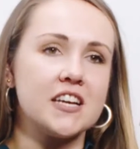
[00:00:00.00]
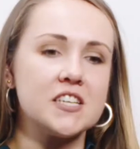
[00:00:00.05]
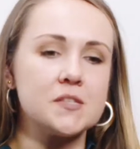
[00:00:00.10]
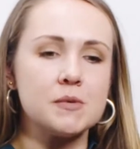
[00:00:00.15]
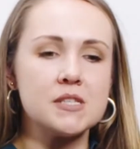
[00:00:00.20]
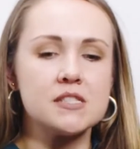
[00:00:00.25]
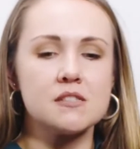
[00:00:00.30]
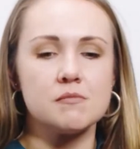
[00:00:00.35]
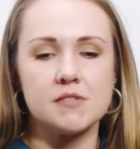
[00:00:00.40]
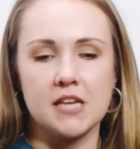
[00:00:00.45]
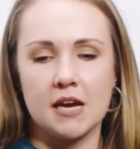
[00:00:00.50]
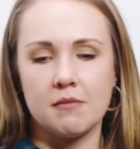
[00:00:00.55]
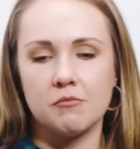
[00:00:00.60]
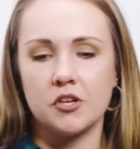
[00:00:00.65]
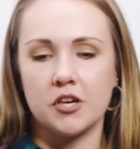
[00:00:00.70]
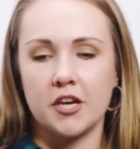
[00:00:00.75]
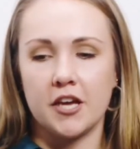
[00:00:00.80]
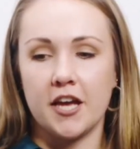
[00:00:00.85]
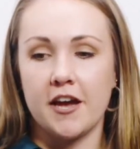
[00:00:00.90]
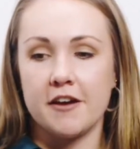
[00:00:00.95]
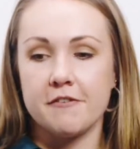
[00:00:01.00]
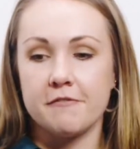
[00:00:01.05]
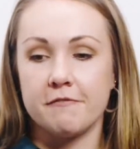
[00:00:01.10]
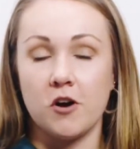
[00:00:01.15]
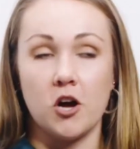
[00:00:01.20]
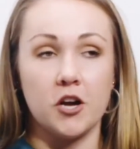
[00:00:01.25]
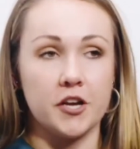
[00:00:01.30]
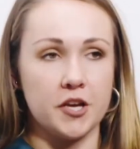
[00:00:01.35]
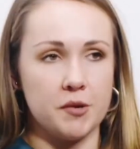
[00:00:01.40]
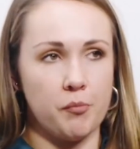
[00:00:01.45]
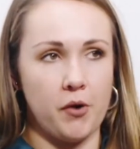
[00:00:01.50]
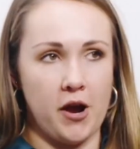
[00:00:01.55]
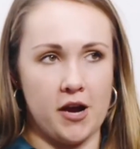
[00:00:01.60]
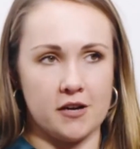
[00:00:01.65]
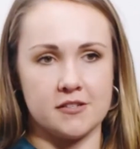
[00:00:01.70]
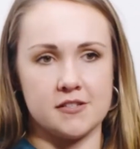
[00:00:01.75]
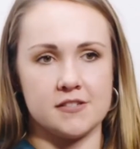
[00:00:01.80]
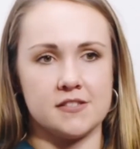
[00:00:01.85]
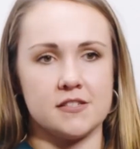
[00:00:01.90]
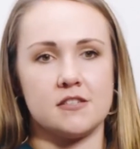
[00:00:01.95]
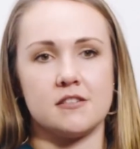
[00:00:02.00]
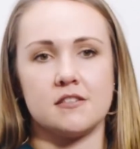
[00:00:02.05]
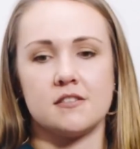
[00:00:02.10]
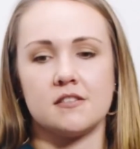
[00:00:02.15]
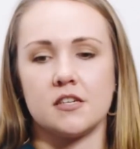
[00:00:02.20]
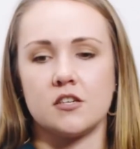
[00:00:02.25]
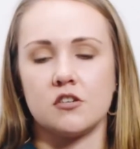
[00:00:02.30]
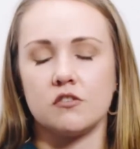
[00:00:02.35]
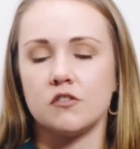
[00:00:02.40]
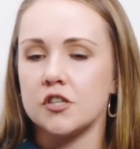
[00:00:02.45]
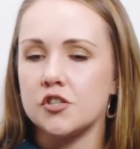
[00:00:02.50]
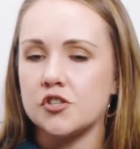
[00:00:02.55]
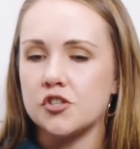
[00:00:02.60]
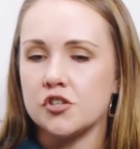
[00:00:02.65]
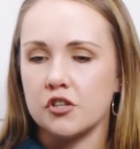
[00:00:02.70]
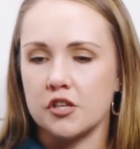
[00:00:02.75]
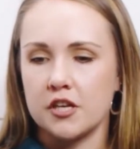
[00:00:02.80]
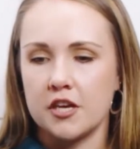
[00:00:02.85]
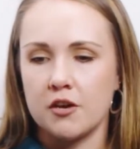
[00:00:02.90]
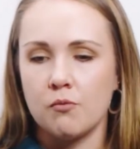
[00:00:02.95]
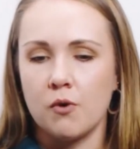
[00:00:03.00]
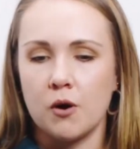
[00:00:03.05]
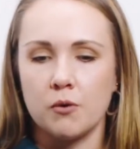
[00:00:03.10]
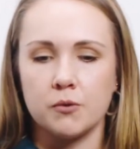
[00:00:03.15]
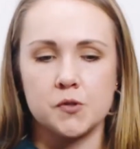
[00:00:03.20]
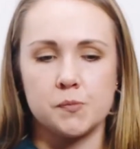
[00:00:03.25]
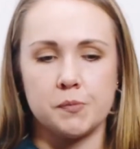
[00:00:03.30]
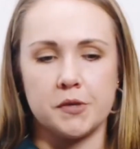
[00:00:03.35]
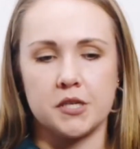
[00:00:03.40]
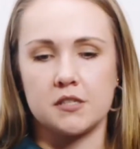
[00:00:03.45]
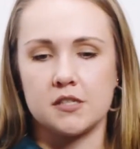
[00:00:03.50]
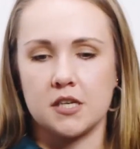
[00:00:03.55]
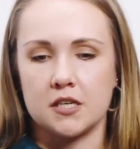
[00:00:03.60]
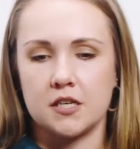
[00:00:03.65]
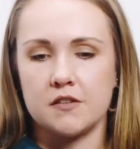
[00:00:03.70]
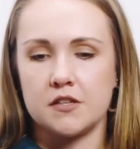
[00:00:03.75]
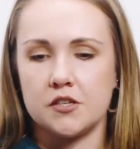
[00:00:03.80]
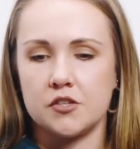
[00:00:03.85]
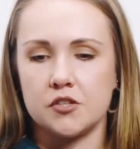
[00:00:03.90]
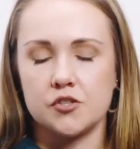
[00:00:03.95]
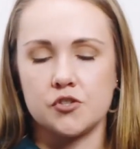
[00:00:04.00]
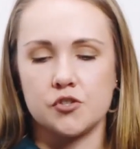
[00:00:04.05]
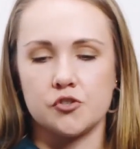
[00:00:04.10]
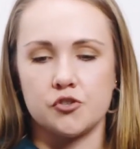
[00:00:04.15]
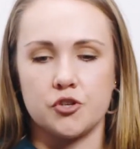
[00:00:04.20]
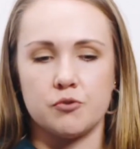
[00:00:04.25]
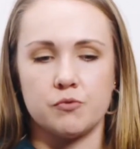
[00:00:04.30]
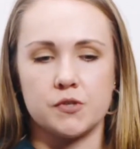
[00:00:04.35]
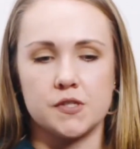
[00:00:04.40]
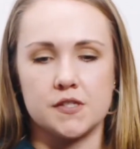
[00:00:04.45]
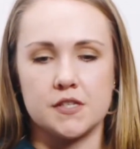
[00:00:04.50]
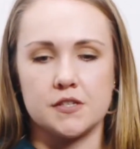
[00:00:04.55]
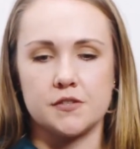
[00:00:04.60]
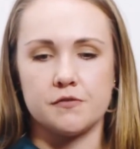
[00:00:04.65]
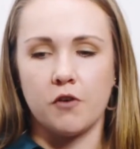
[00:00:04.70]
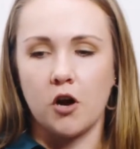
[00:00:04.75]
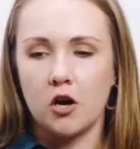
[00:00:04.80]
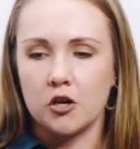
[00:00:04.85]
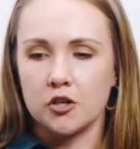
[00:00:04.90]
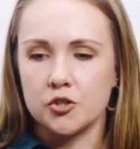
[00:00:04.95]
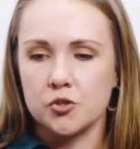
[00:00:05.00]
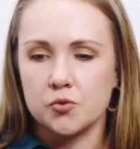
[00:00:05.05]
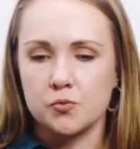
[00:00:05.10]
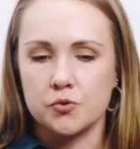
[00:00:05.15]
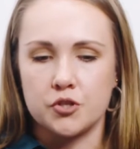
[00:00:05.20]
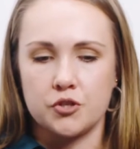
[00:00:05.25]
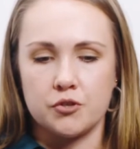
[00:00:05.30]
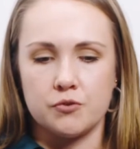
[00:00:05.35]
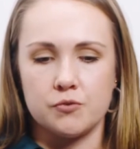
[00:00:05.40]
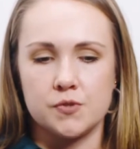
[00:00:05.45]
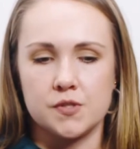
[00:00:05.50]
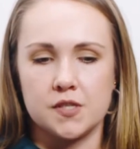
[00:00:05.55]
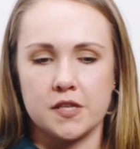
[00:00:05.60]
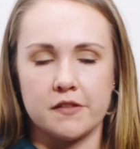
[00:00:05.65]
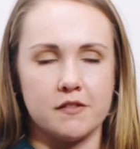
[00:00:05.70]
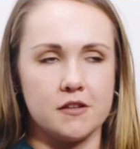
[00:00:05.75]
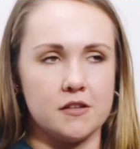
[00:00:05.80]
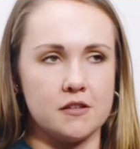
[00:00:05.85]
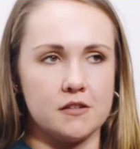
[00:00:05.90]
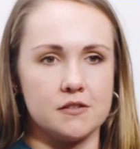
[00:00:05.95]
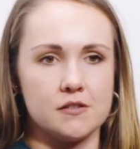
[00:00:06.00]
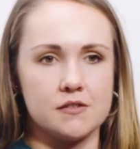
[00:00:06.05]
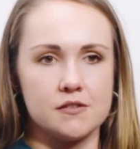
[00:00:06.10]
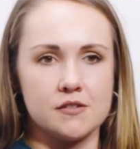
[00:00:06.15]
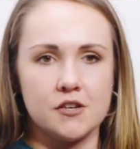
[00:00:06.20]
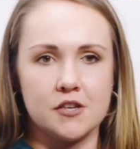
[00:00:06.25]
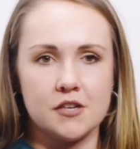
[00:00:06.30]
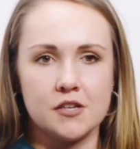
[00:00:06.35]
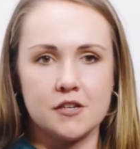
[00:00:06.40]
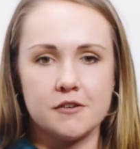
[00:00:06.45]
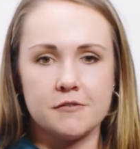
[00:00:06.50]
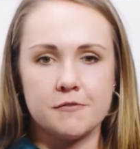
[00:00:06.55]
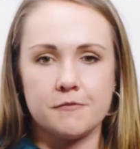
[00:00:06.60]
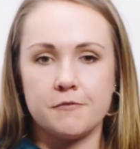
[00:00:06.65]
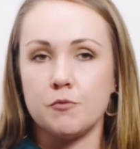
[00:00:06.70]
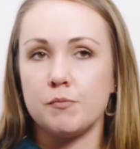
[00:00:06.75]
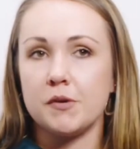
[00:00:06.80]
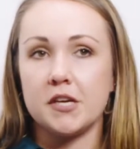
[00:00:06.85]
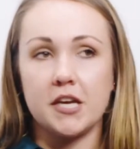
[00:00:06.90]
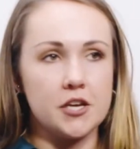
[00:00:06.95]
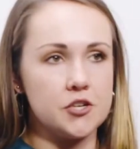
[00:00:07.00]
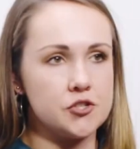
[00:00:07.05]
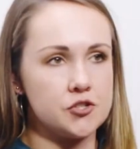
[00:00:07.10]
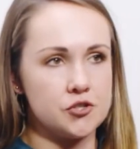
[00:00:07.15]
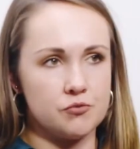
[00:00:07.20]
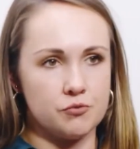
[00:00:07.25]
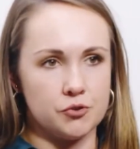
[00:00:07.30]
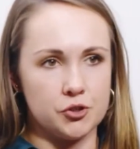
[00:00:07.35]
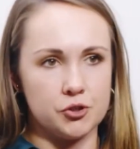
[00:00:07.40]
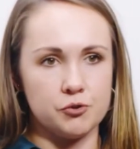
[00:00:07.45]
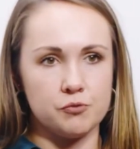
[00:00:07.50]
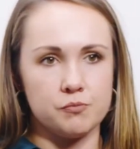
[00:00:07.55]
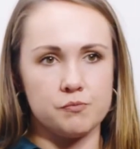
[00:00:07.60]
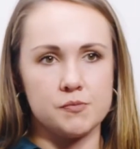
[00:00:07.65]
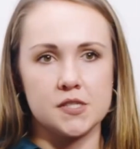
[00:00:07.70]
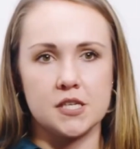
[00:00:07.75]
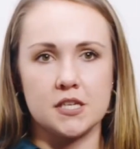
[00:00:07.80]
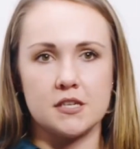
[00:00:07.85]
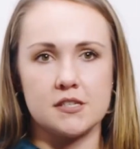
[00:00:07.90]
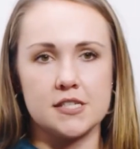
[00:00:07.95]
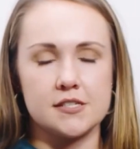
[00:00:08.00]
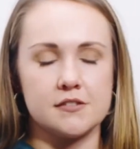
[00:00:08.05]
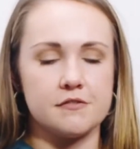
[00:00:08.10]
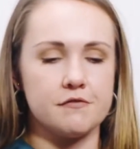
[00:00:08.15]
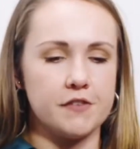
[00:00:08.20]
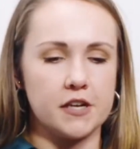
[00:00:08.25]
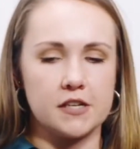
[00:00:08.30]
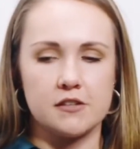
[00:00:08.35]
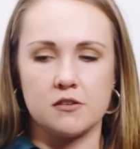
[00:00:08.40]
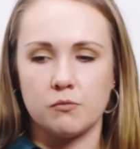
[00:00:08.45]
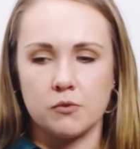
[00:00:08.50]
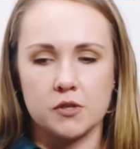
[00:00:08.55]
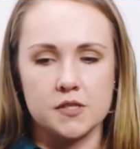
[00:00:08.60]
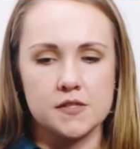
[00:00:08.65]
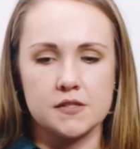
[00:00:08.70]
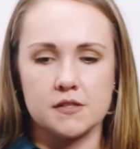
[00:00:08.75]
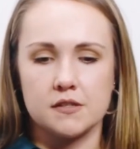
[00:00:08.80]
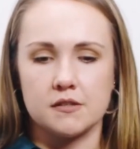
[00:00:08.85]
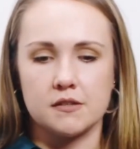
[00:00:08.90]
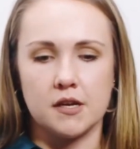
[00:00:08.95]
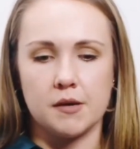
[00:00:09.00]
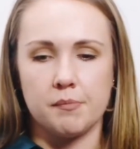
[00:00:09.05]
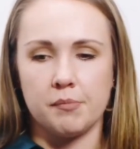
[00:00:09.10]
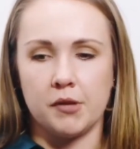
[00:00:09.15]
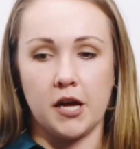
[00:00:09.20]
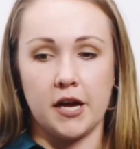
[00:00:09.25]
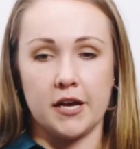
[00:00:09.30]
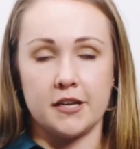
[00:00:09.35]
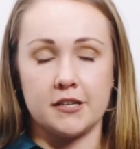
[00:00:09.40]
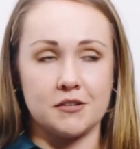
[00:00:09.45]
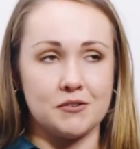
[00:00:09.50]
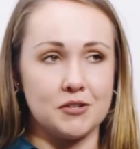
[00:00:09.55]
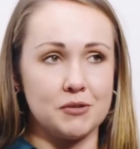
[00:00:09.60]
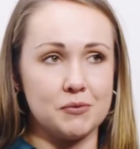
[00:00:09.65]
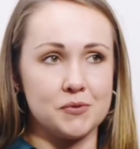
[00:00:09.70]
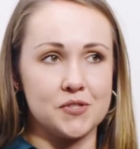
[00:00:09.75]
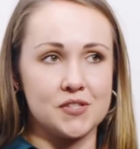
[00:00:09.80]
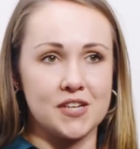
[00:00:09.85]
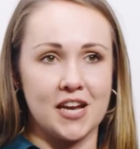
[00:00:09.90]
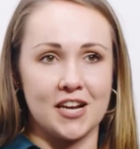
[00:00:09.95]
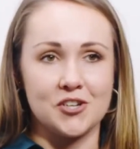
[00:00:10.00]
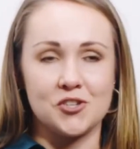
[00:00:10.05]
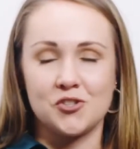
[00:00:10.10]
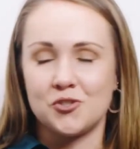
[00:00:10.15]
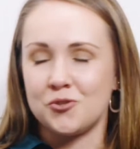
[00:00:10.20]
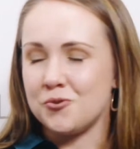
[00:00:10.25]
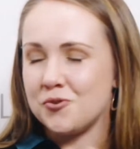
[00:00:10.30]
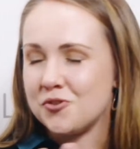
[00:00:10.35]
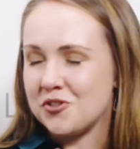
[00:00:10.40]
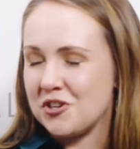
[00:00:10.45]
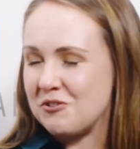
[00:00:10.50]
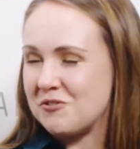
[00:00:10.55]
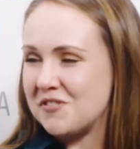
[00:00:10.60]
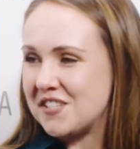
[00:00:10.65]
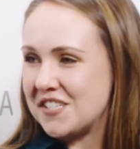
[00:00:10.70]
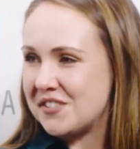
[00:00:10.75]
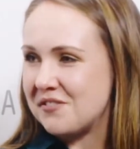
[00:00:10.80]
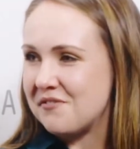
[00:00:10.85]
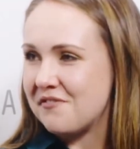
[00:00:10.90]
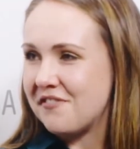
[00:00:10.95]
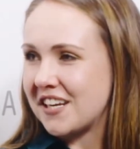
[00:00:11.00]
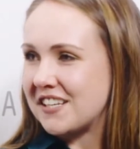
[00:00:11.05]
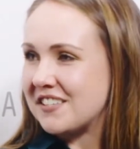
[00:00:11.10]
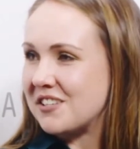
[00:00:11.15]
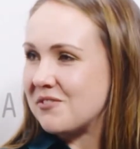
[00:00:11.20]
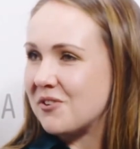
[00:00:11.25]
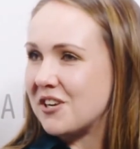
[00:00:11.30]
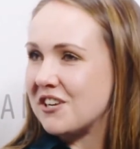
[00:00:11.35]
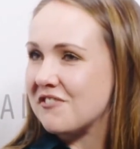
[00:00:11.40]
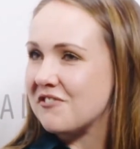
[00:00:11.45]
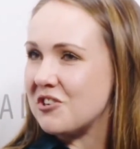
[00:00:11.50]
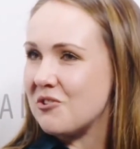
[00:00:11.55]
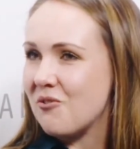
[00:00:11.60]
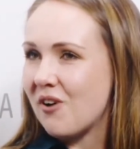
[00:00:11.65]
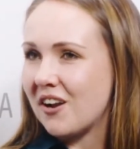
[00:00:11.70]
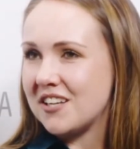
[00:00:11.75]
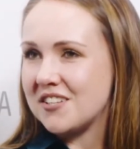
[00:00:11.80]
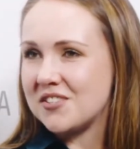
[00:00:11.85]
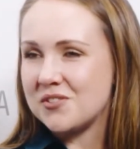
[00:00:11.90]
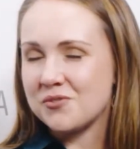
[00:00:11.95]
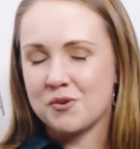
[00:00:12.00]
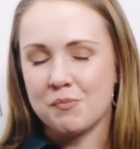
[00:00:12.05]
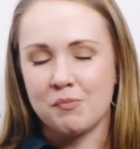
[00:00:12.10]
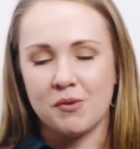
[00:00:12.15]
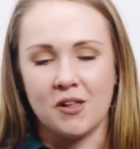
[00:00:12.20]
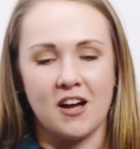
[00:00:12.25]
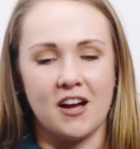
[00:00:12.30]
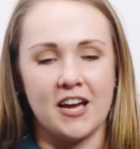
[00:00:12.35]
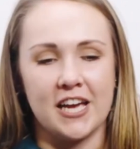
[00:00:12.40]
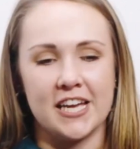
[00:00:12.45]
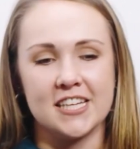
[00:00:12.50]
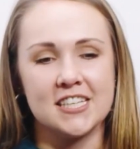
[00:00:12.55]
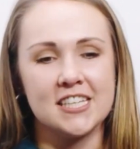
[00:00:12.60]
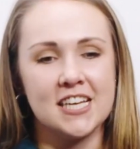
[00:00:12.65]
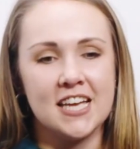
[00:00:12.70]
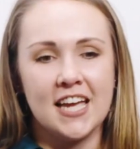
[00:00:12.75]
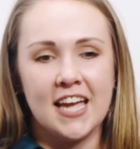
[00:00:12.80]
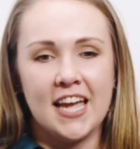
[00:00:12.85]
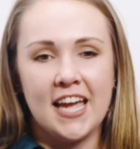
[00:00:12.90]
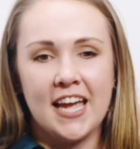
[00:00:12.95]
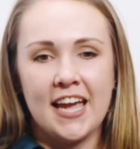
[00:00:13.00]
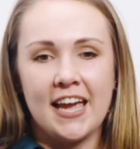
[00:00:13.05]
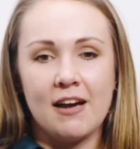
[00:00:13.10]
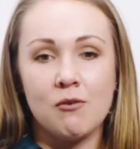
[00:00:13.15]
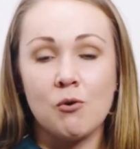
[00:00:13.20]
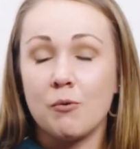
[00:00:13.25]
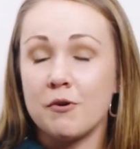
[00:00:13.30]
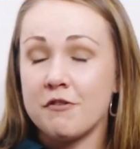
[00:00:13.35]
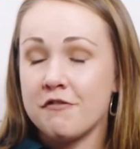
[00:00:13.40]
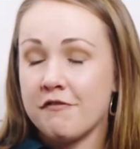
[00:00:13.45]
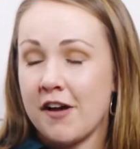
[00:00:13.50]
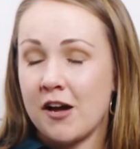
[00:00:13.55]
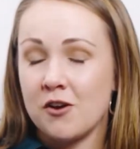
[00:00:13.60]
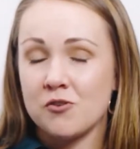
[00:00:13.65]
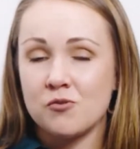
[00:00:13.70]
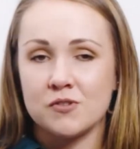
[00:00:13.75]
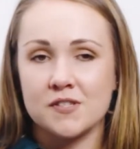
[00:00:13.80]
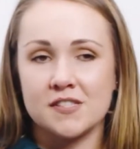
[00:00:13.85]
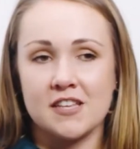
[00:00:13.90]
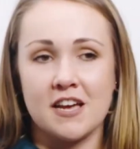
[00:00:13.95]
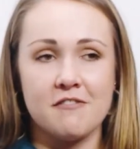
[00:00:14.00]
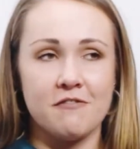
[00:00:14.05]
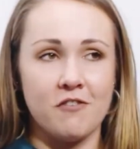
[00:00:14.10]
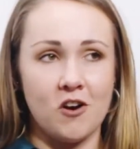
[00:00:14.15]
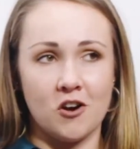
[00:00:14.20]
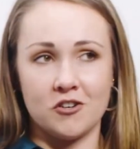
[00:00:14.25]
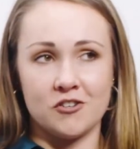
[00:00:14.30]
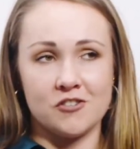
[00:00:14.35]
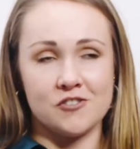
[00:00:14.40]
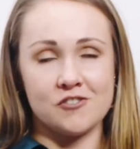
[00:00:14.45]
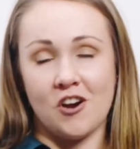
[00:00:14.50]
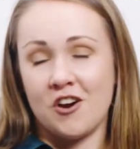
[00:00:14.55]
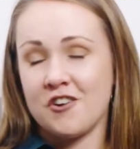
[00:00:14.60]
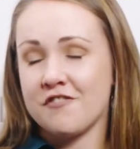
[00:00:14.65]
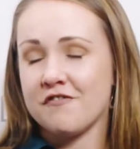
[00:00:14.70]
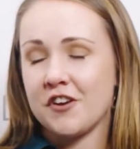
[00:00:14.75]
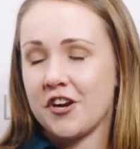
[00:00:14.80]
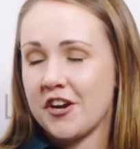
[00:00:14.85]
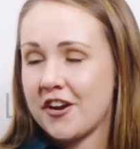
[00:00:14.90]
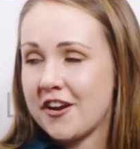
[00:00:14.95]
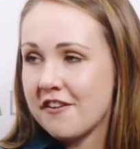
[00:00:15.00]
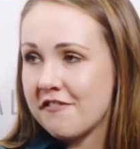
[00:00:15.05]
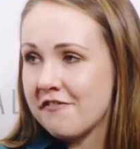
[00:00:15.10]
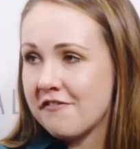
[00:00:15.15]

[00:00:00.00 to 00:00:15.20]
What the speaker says: I spent some time looking at fogging practices, and originally what was being done in the industry was these foggers were used in these fumigation rooms, and disinfectant was applied, and it was kind of choose your own disinfectant, whatever you wanted to apply. And what we found was that foggers aren't very